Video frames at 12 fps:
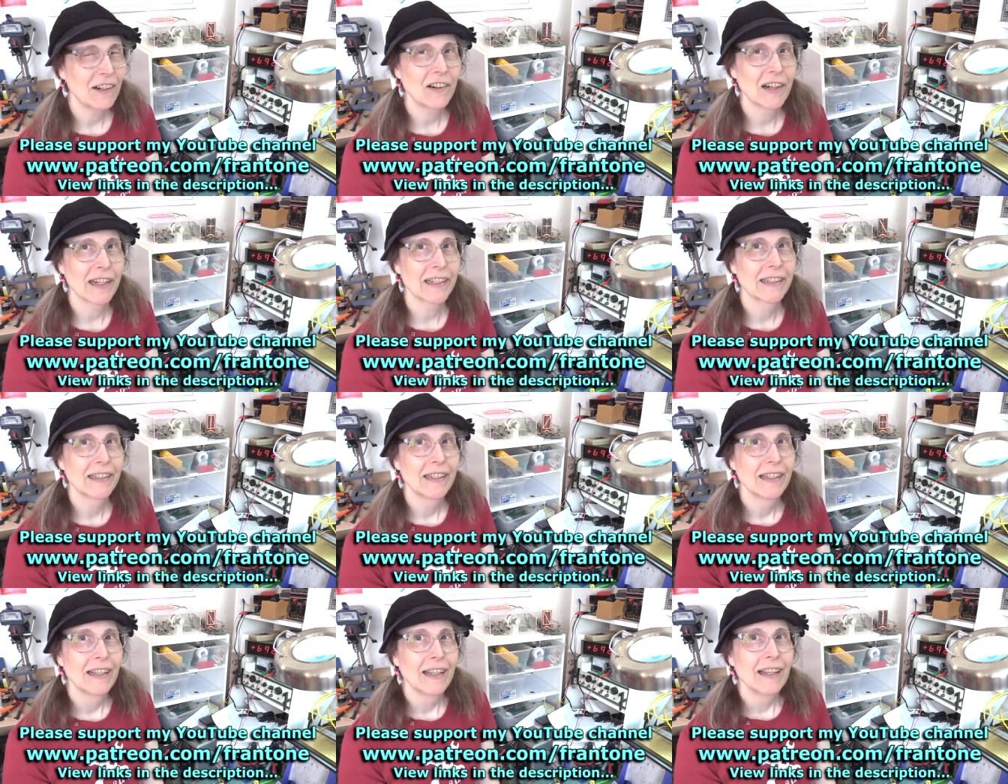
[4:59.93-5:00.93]
All right.
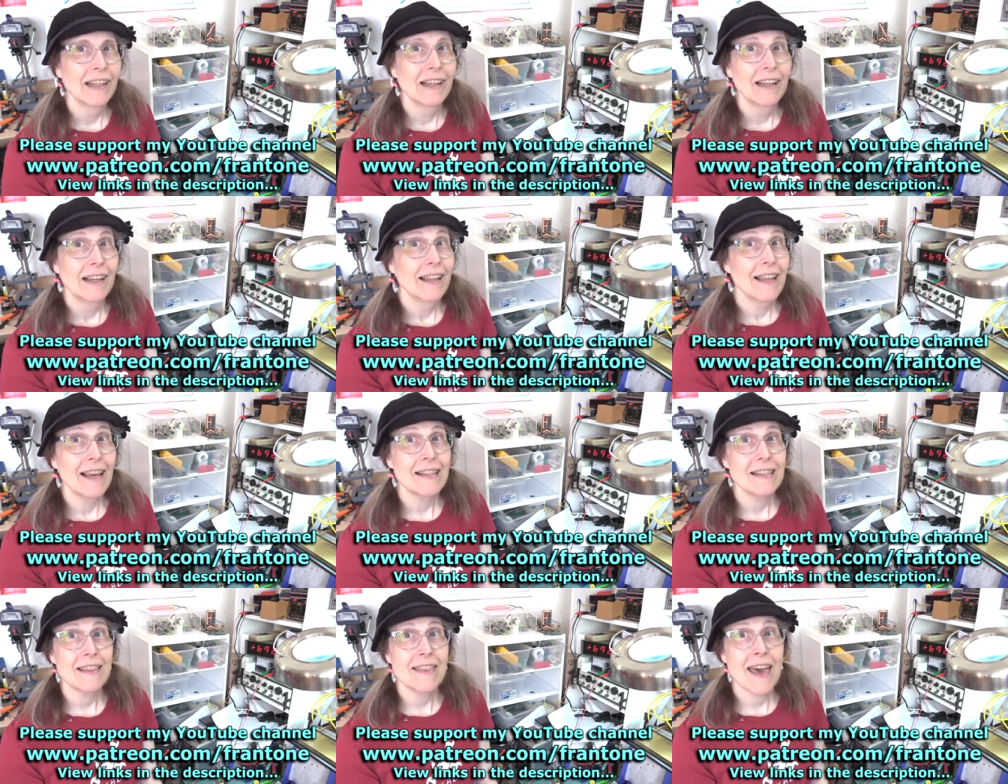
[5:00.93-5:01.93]

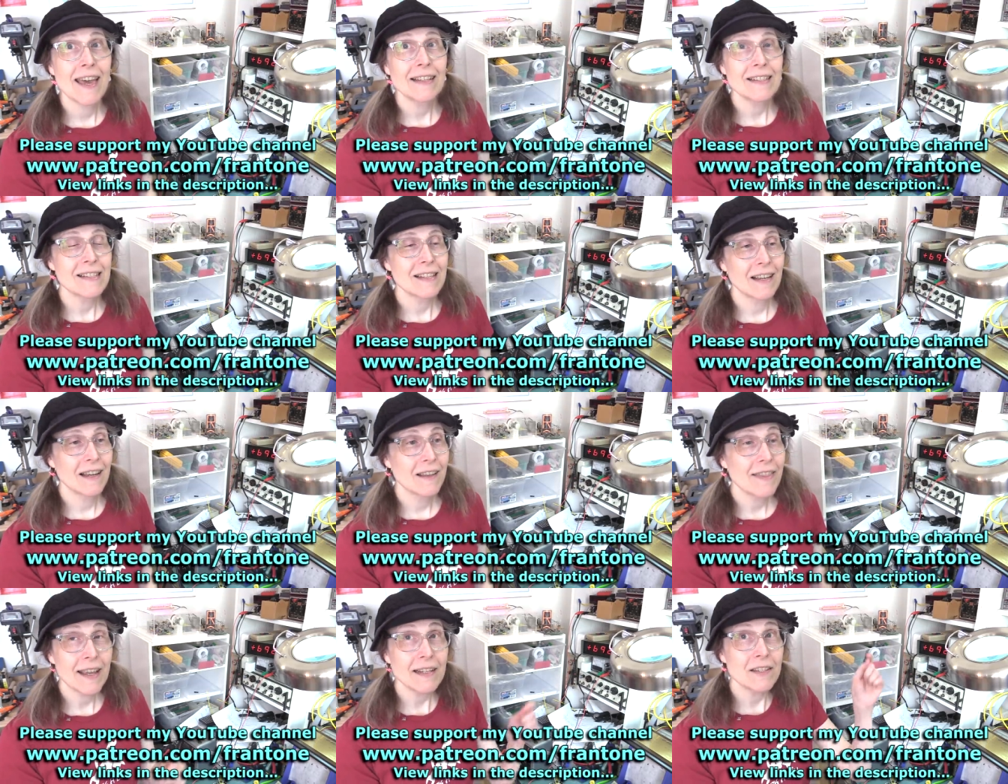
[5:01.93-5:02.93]
That's it, thanks.
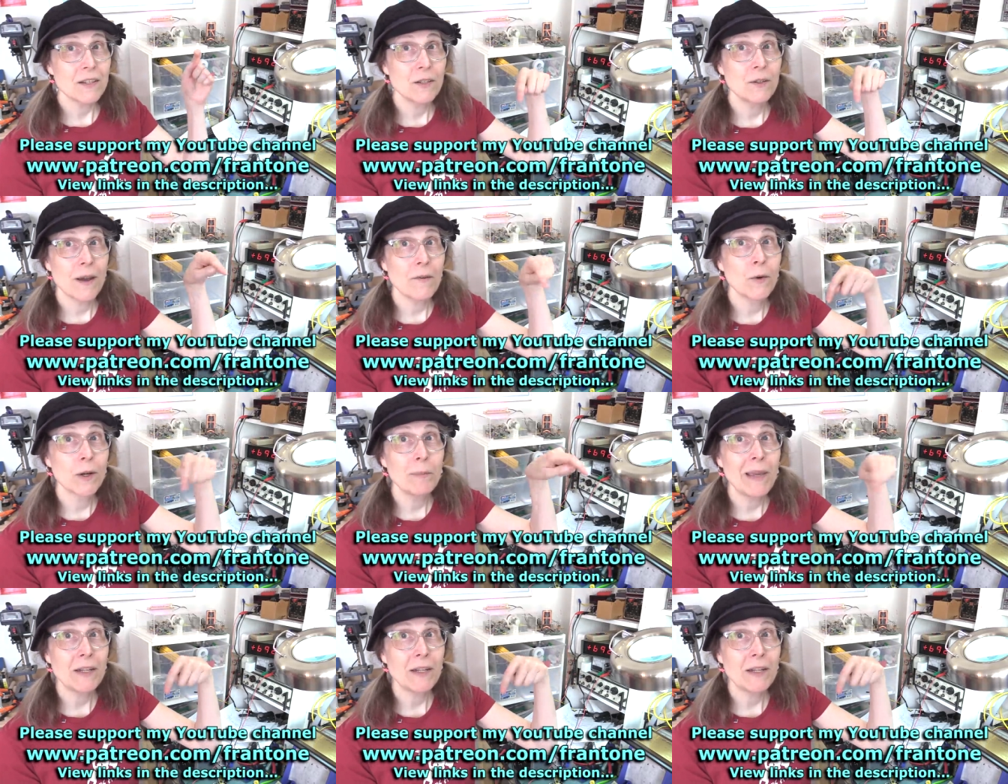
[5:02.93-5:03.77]
Thanks to everyone on